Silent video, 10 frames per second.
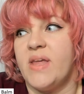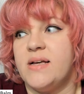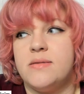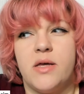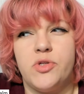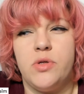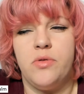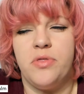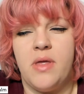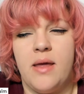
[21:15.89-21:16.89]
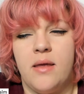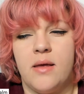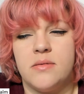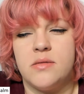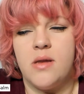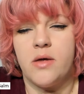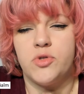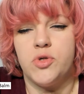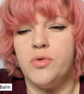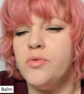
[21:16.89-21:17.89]
It's not too thick, it's not
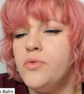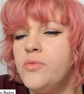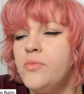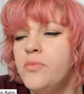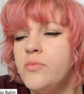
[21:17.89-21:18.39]
too